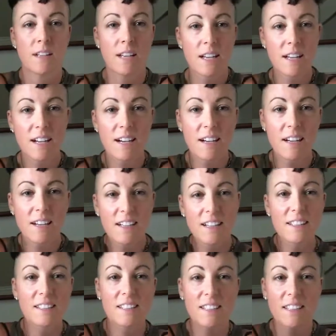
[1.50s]
Hey
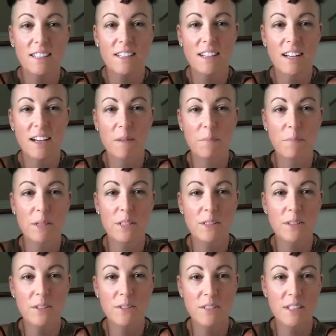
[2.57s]
guys, happy
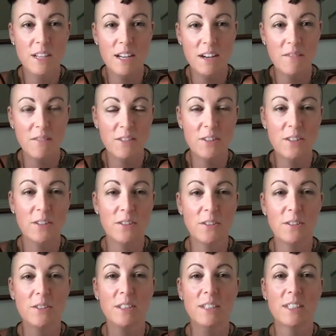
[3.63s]
Tuesday
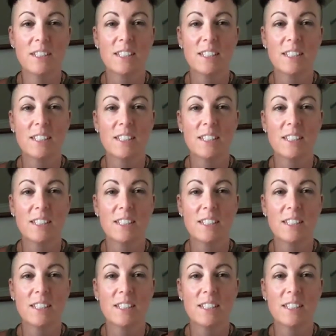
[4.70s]
afternoon.